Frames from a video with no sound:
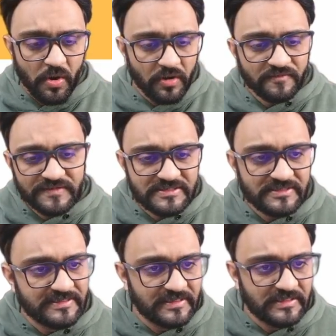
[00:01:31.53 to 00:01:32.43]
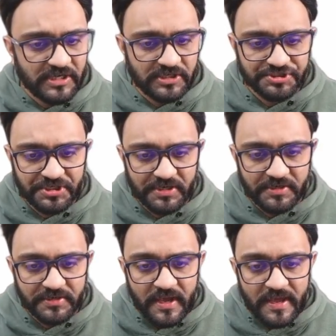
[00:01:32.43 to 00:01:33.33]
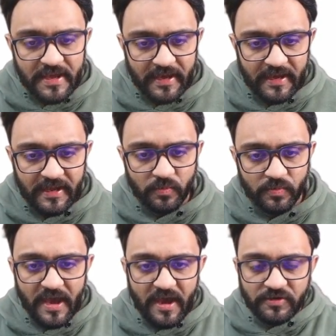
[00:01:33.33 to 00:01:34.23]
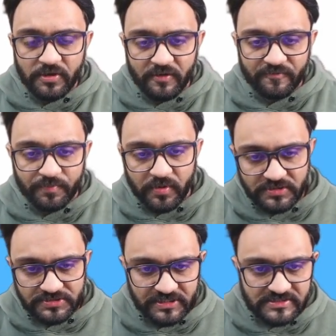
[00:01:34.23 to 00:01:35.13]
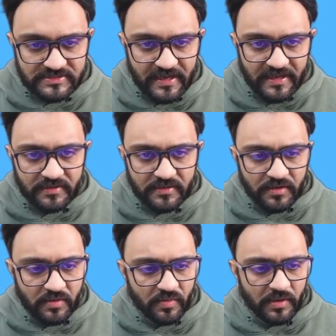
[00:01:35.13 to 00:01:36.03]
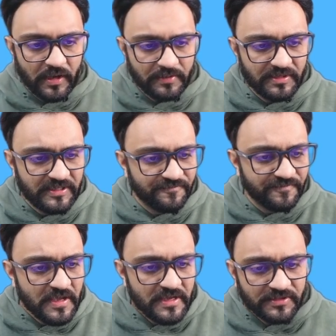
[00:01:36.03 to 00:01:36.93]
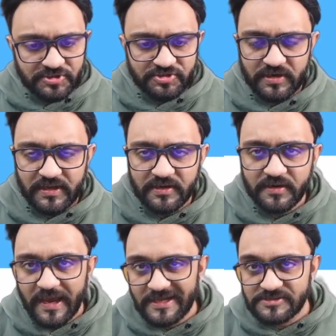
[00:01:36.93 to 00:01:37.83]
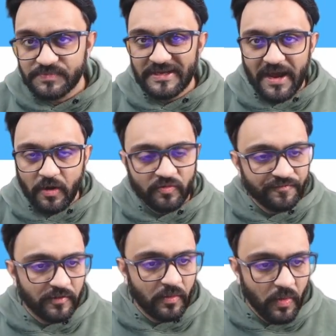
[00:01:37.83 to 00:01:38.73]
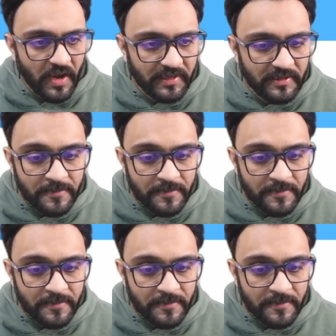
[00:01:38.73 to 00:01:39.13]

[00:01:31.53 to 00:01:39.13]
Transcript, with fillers: all of these details are shared and we have a lot of projects and uh, i believe the trailer has been out for a while